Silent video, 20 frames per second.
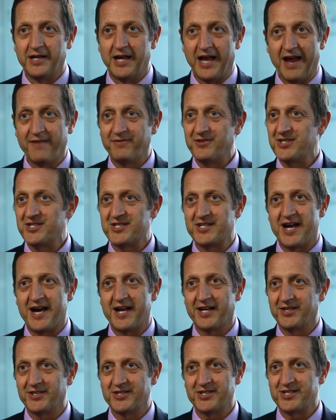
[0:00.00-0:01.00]
Have to
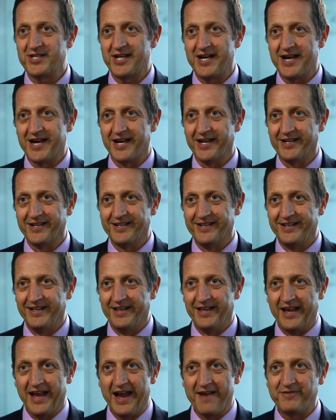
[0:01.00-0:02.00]
start at the start.
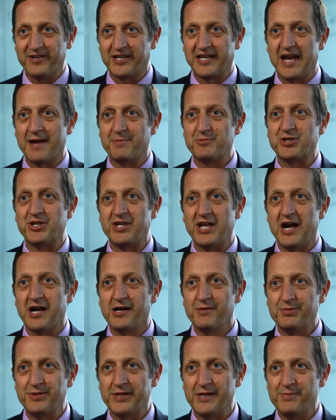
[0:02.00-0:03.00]
Have to capture
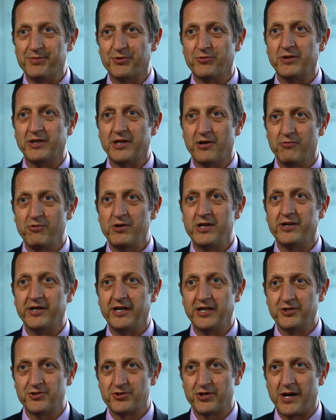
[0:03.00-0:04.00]
young people when they're
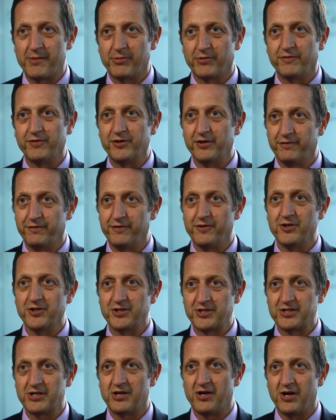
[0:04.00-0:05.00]
really in trouble for the
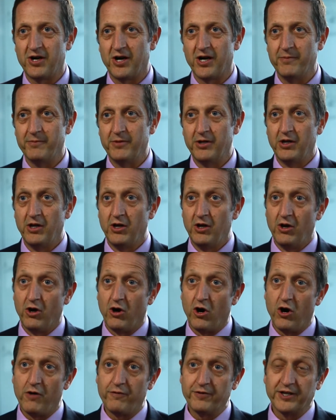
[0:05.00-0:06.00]
first time,
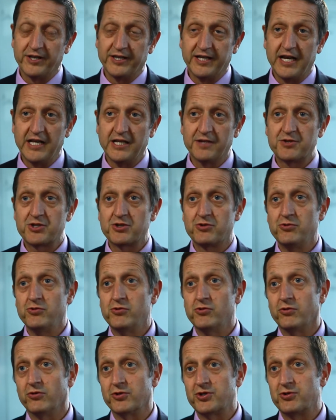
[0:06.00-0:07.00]
often at the end of
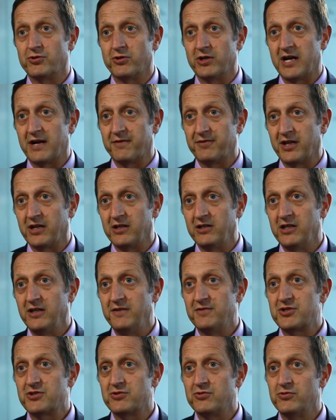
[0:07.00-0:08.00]
school or shortly after they
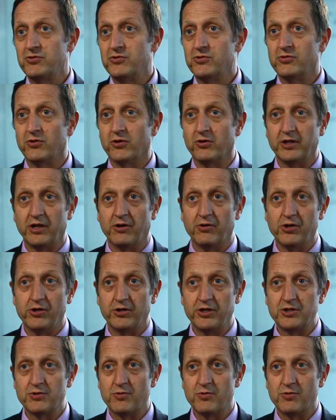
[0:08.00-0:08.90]
leave school or in their early